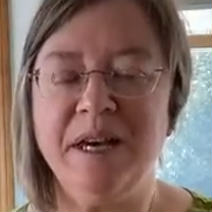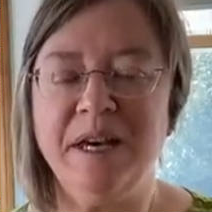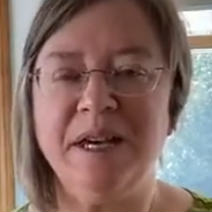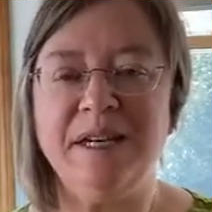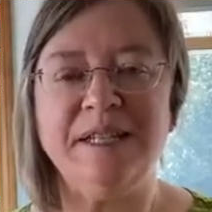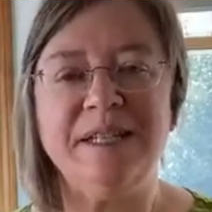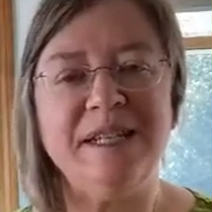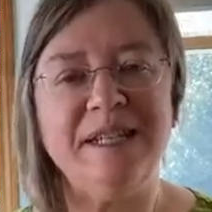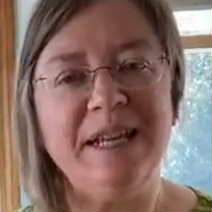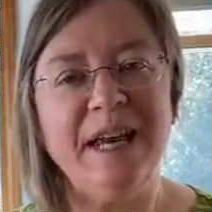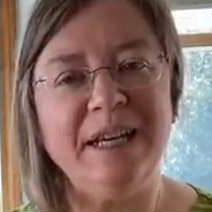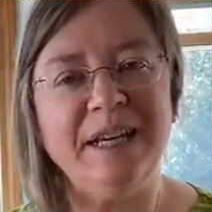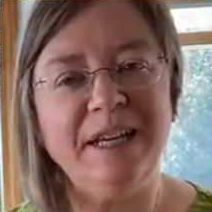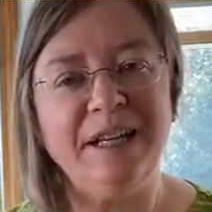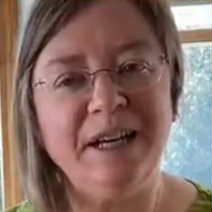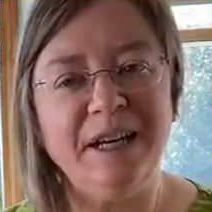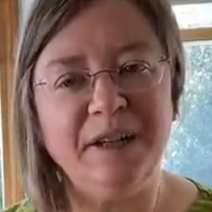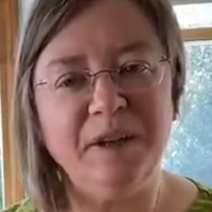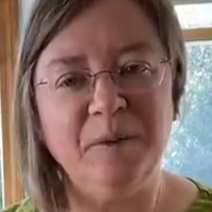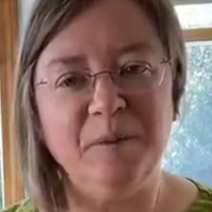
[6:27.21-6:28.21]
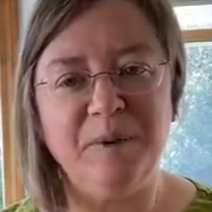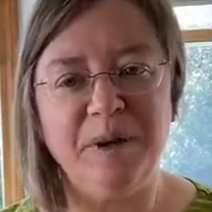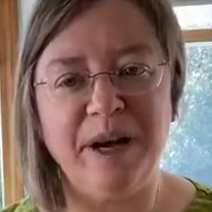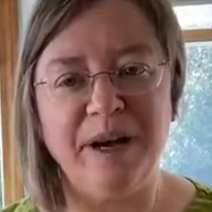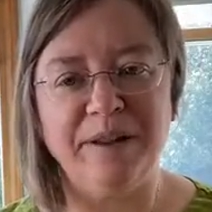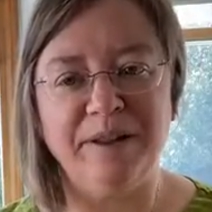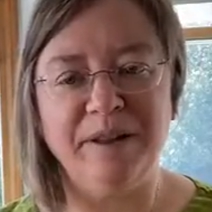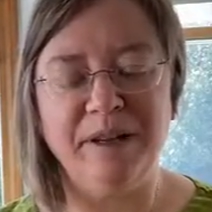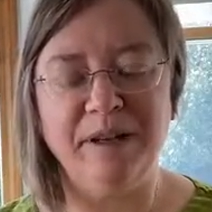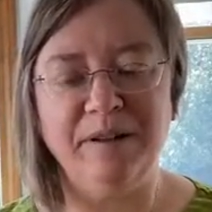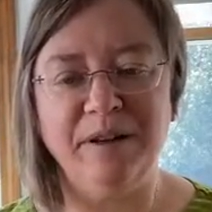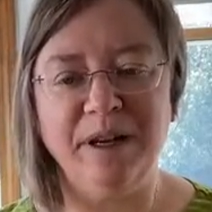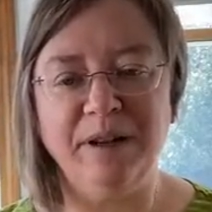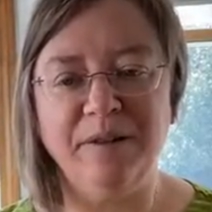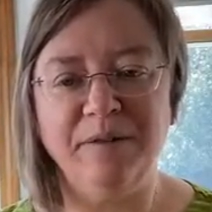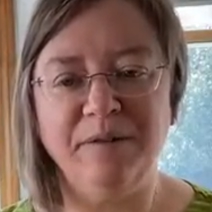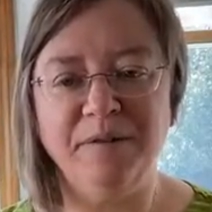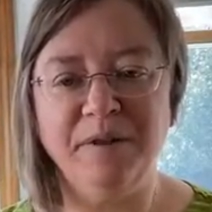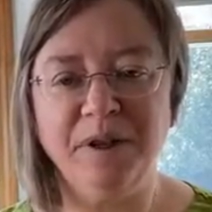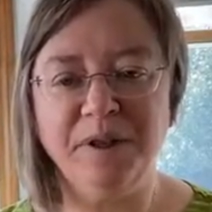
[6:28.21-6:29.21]
is to take another breath and
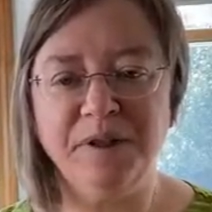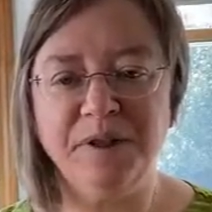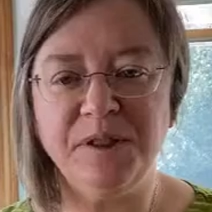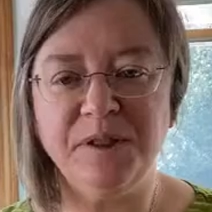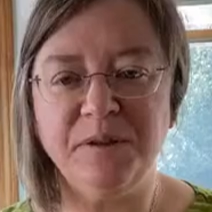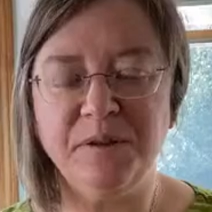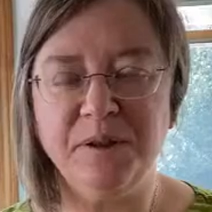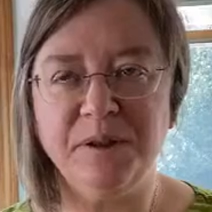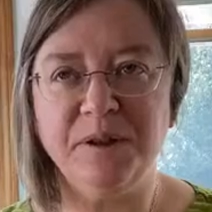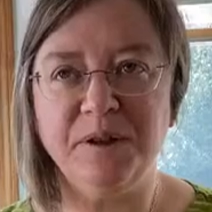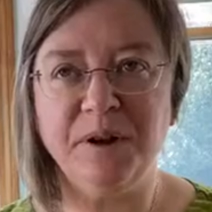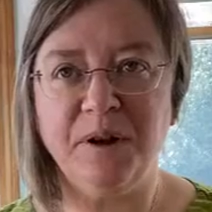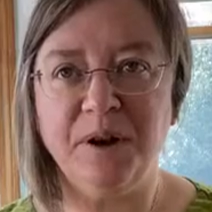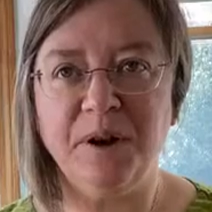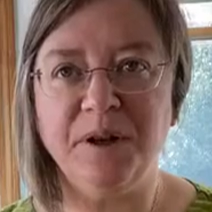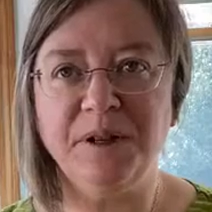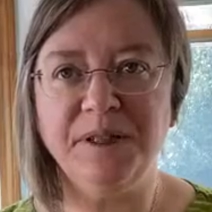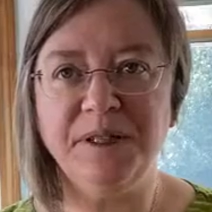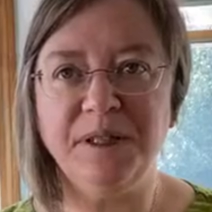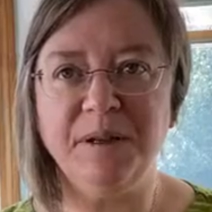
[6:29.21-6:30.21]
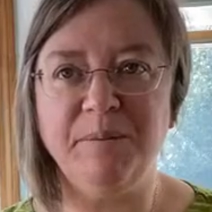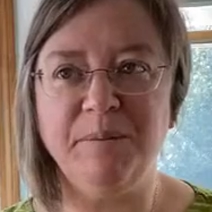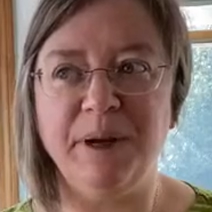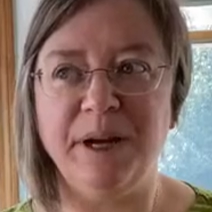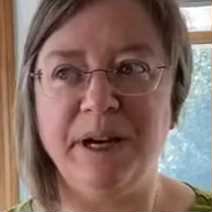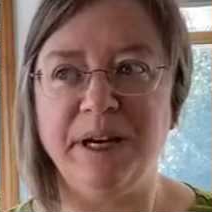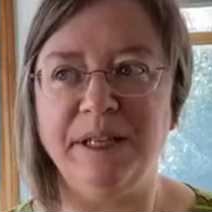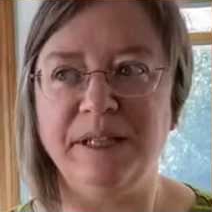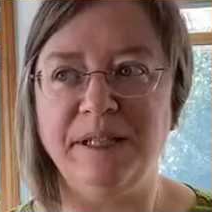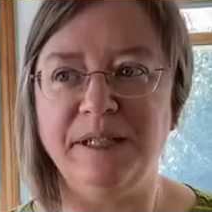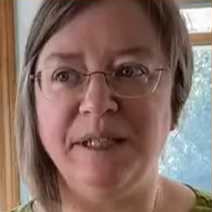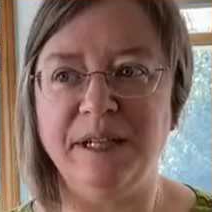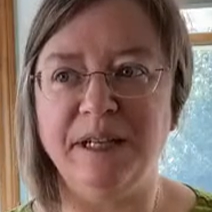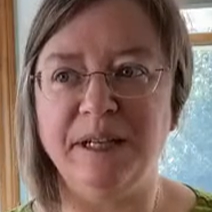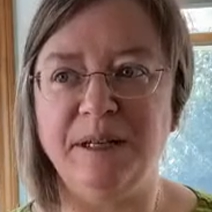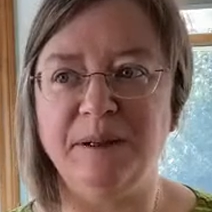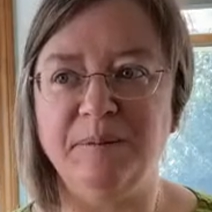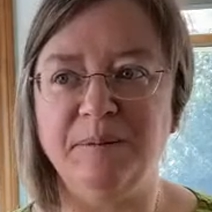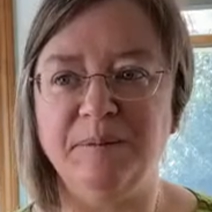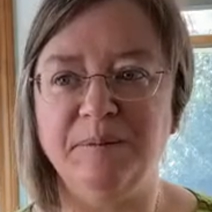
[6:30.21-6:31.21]
first call to mind
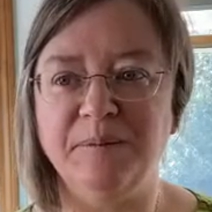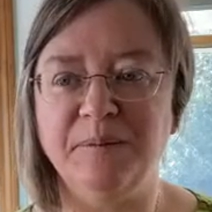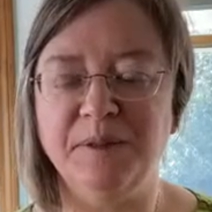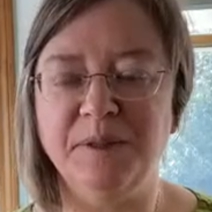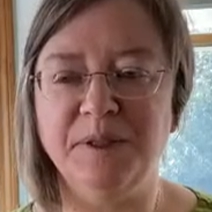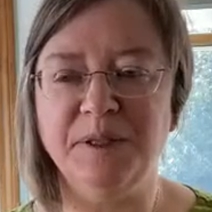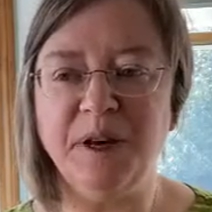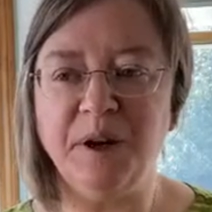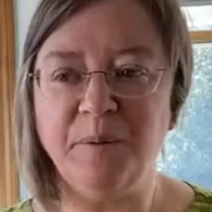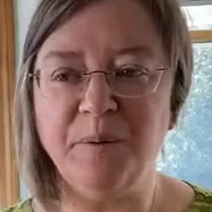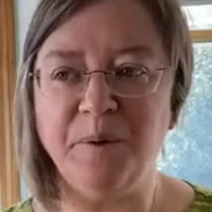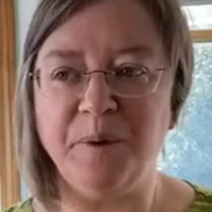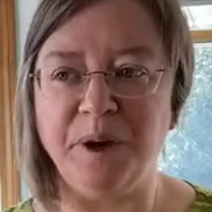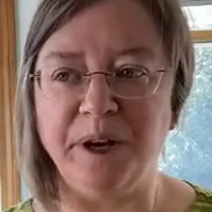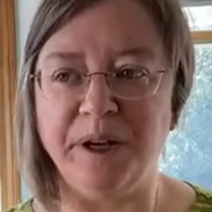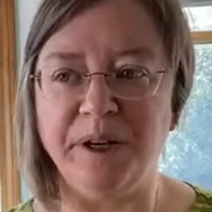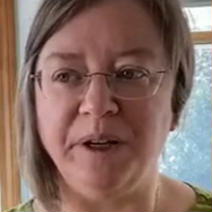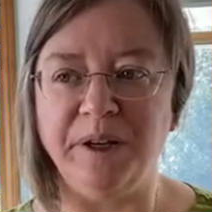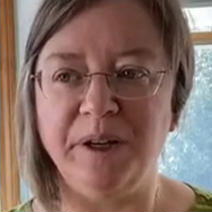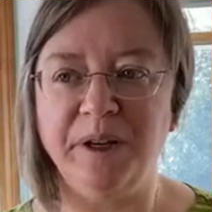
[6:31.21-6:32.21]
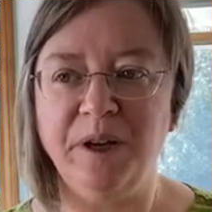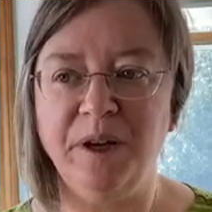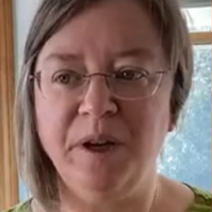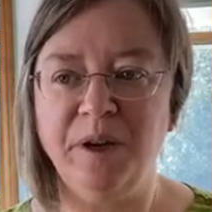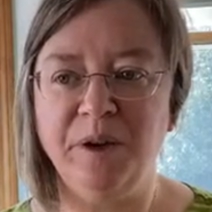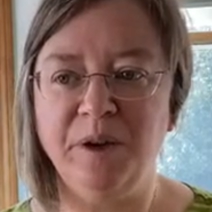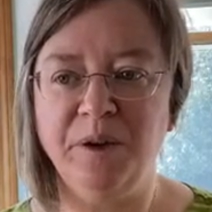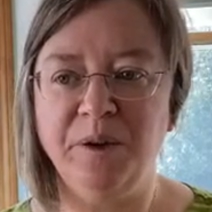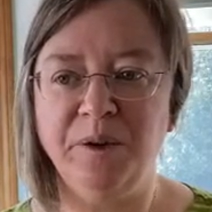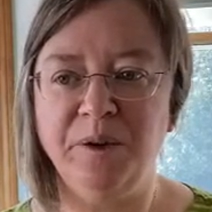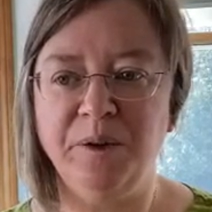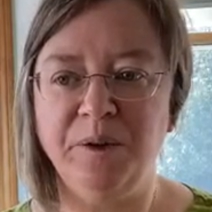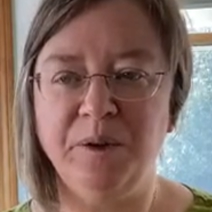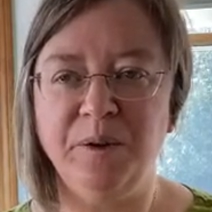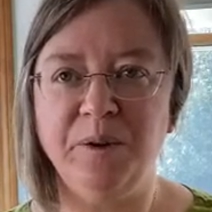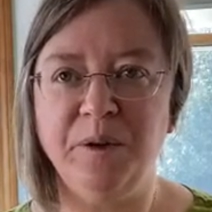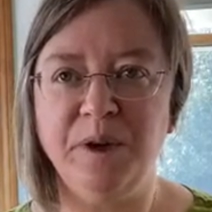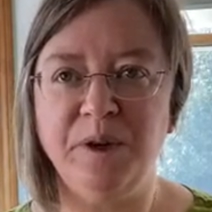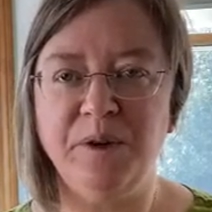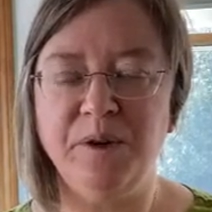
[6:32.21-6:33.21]
someone
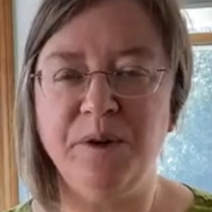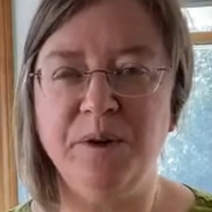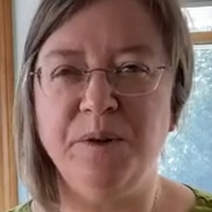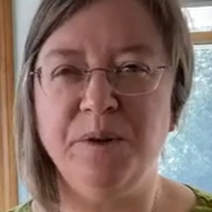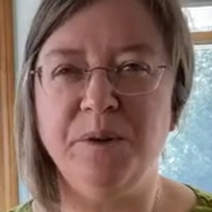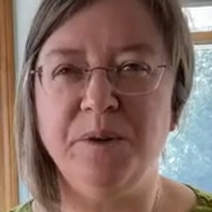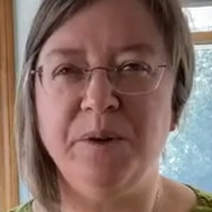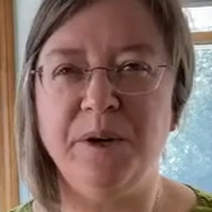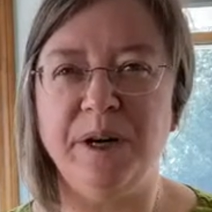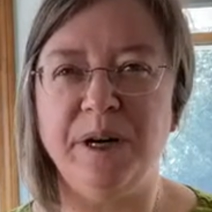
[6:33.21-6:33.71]
who you